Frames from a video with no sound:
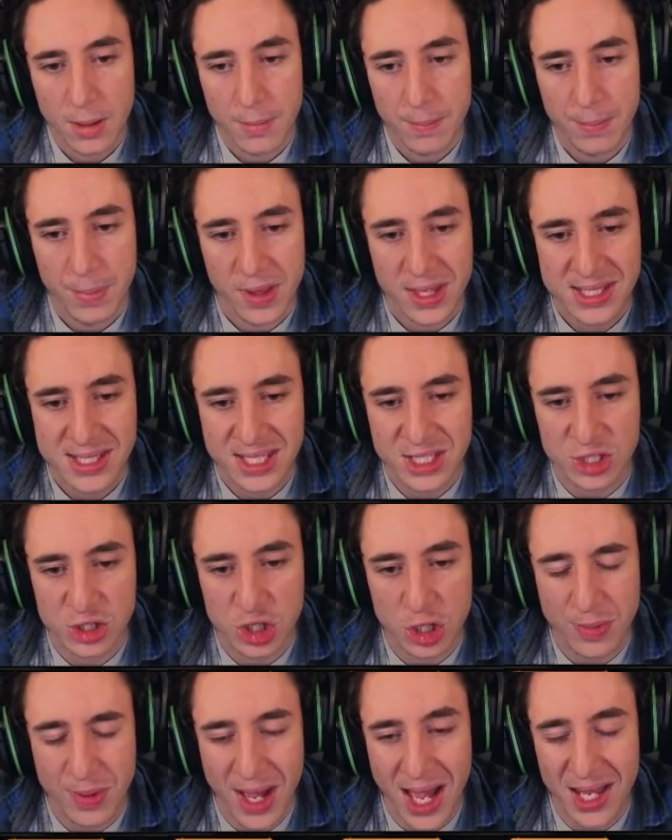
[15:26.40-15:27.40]
But this isn't
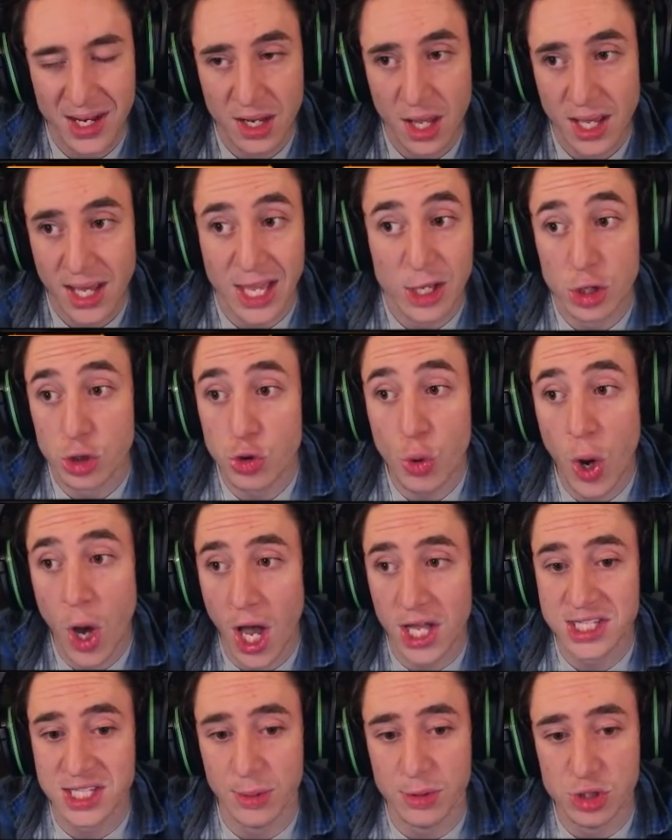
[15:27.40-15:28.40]
too bad. Okay, you
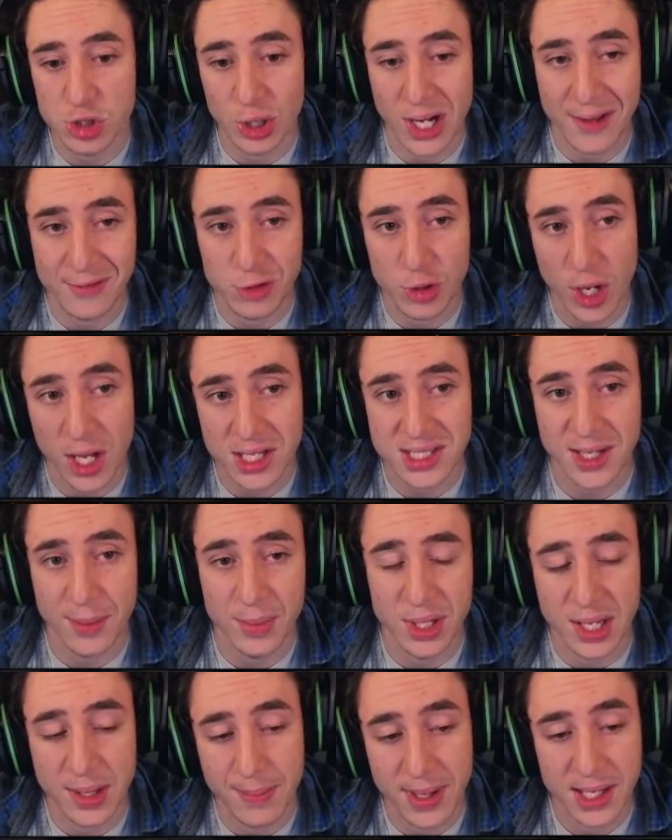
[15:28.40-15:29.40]
heard someone to your left. You heard
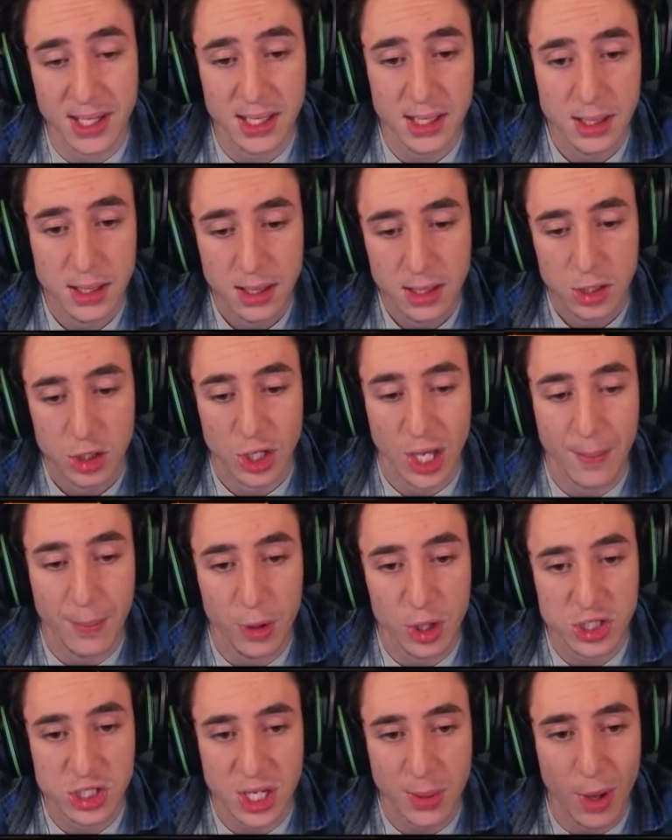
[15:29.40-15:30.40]
somebody in mid. You're getting
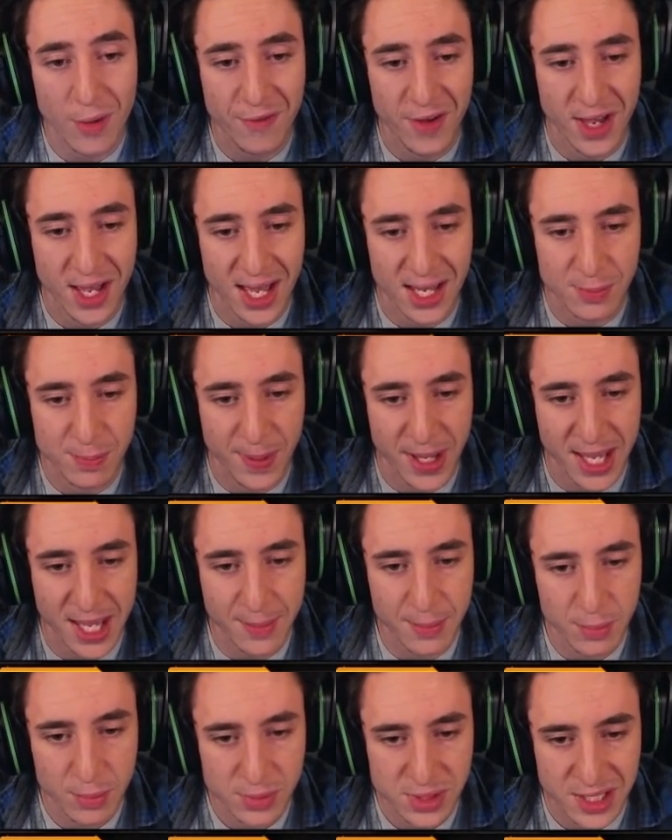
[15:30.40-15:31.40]
pushed. Come off it and
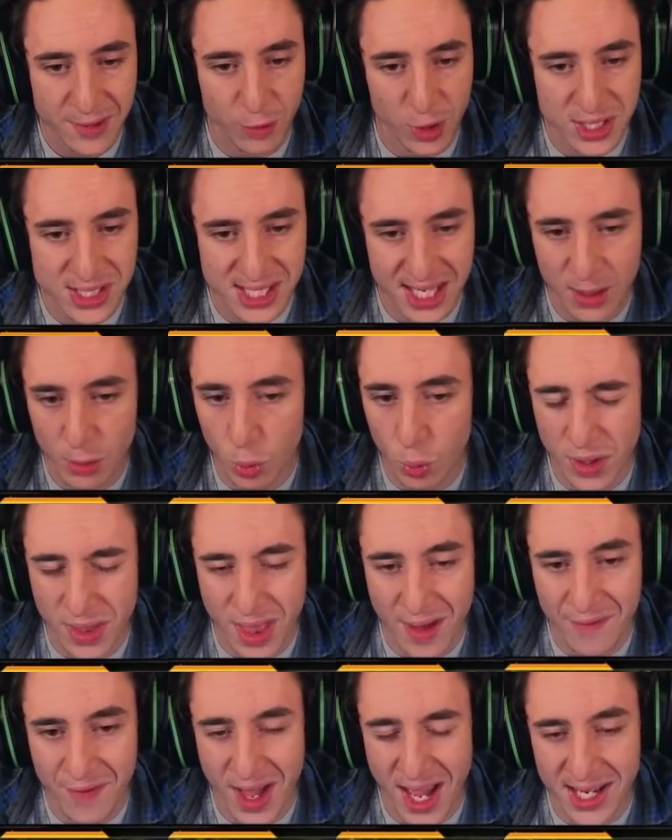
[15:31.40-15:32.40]
beam. D40C will win
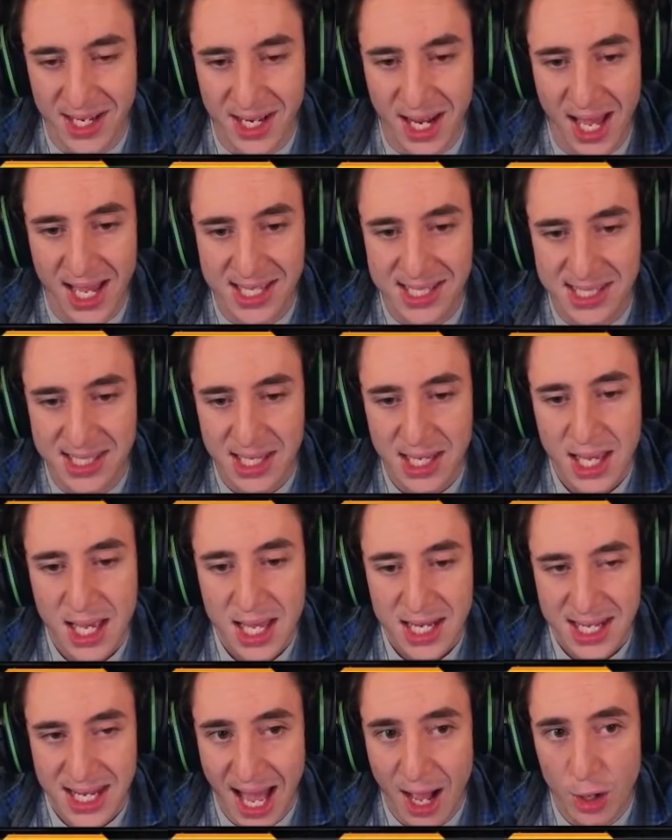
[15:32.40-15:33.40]
that fight.
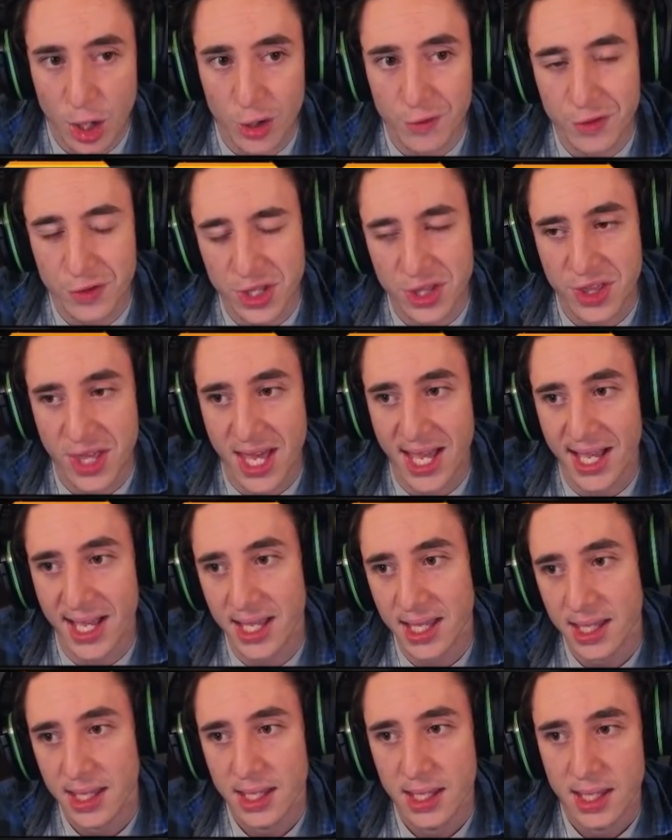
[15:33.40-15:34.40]
Nice. Now go for the thing.
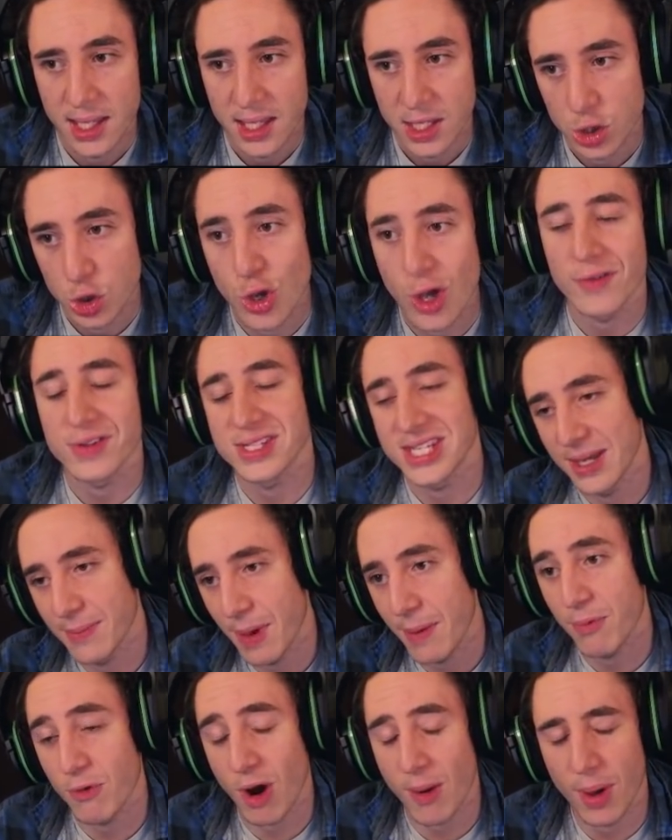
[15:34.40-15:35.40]
You have a
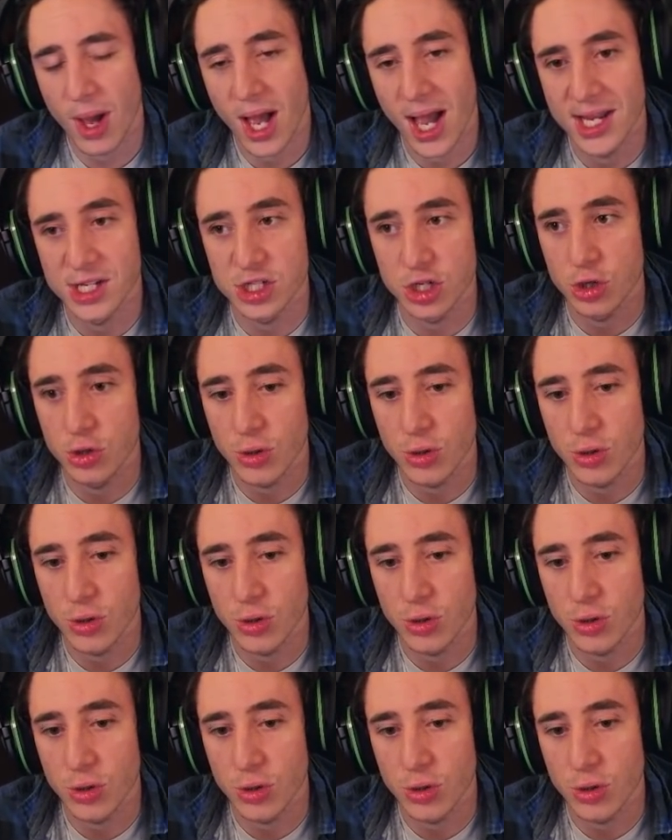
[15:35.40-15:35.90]
teammate right behind you.